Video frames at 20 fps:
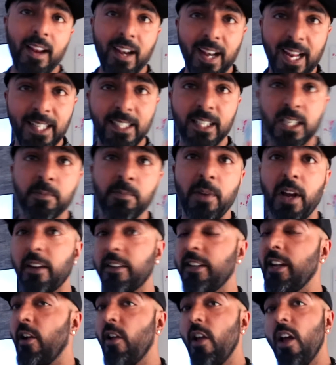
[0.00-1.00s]
lay the smack
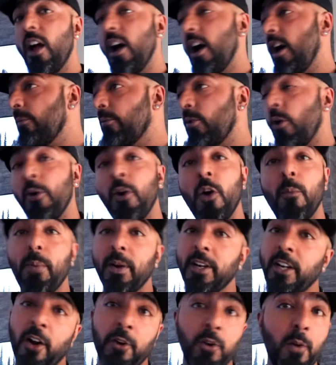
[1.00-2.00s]
down. I'm going up
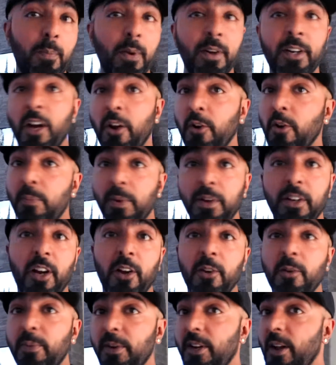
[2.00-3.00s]
and down, up and down, up and
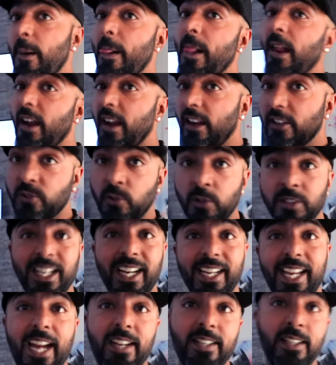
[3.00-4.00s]
down, up and down. As soon as
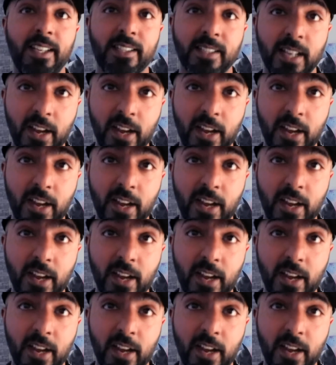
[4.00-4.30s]
I get to this